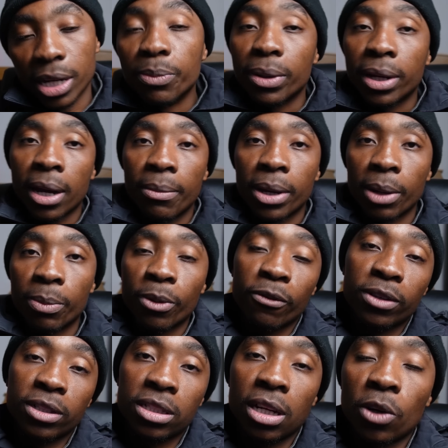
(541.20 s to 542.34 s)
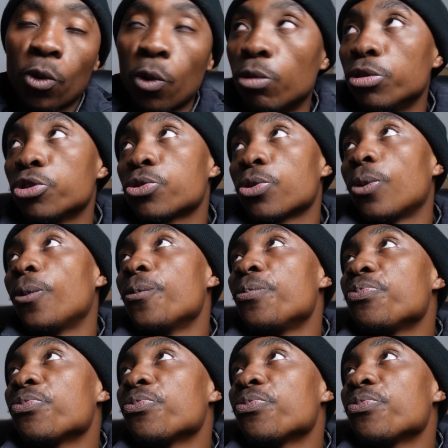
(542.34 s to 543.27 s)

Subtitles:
then becoming a professional coach. So